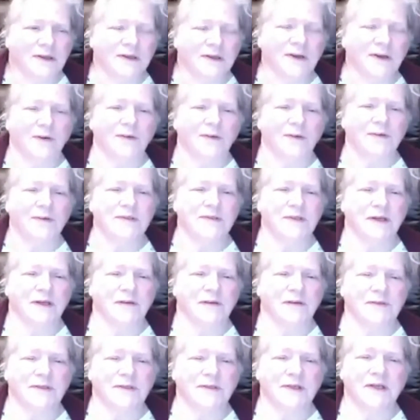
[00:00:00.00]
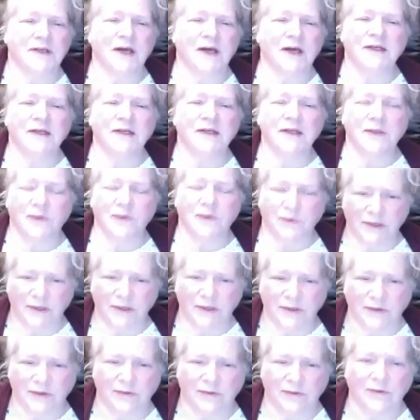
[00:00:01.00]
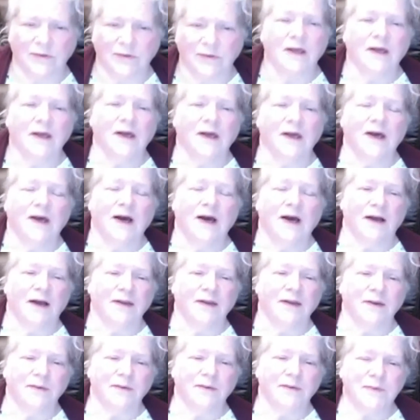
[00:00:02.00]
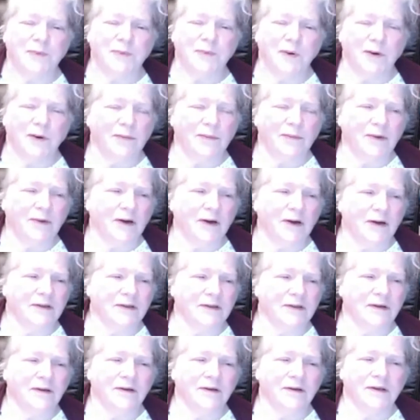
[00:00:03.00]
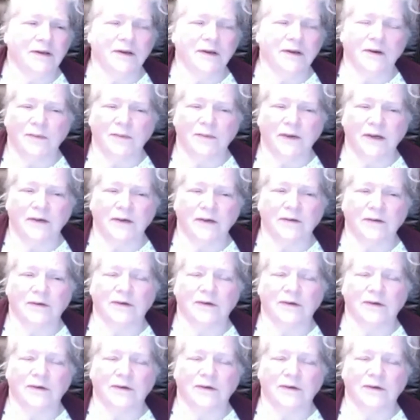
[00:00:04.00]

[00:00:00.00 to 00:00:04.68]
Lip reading: no, it wasn't that, it was in 1932, there was a poem called Jólakötturinn,